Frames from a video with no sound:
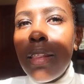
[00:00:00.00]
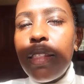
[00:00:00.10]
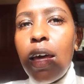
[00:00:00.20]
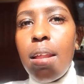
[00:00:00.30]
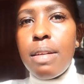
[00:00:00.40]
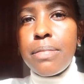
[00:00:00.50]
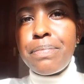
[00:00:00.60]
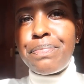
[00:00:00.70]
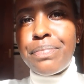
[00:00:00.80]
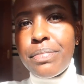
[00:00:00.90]
and then
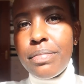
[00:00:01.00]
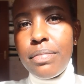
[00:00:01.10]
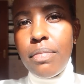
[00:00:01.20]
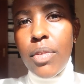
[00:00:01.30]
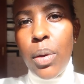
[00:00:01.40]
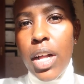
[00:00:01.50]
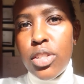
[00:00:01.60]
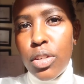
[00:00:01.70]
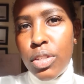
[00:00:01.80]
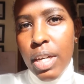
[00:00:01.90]

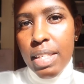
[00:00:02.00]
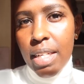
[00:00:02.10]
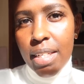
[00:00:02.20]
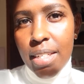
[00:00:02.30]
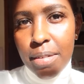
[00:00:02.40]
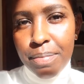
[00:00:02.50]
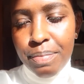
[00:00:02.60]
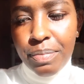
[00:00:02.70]
I'll talk to you guys later.